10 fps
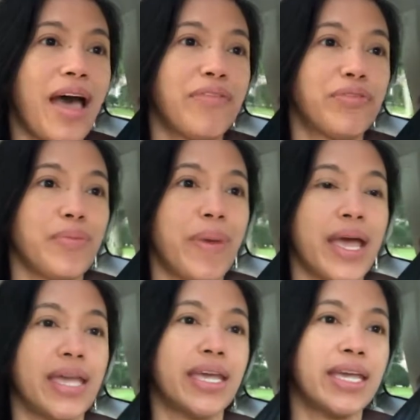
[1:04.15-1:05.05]
after
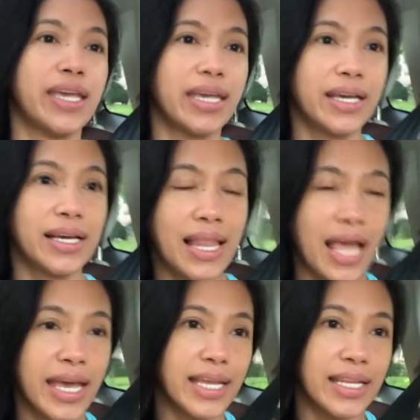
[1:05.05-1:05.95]
my
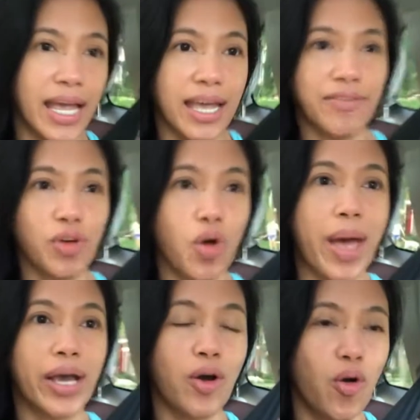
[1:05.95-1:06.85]
client, I have to go
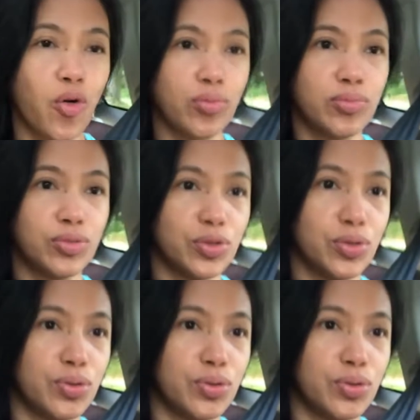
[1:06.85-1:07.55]
back home to